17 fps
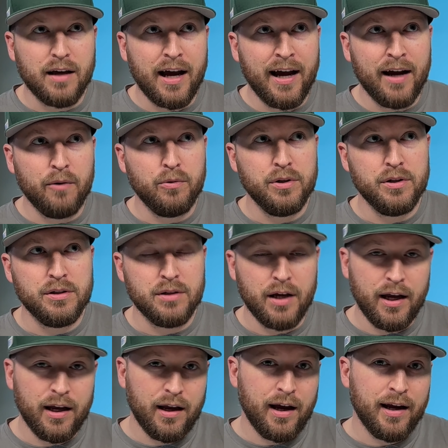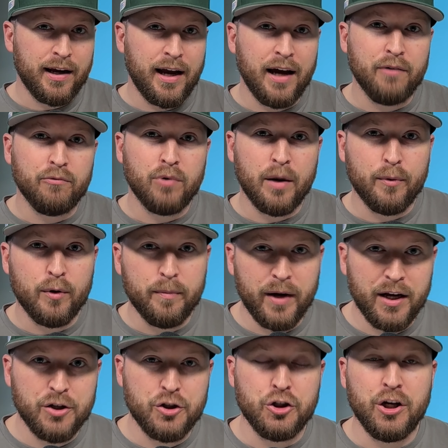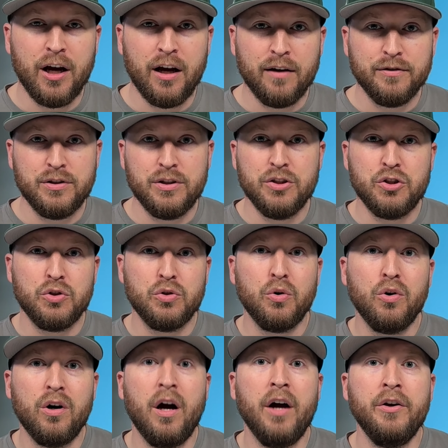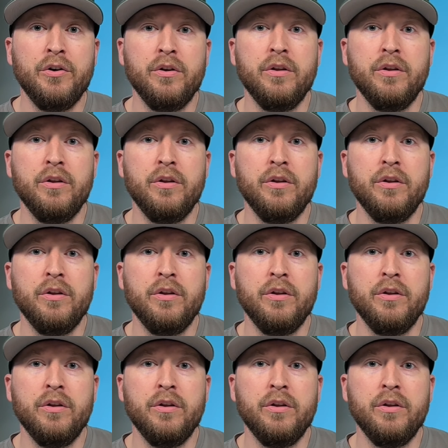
I got Rubbermaid shelves to store under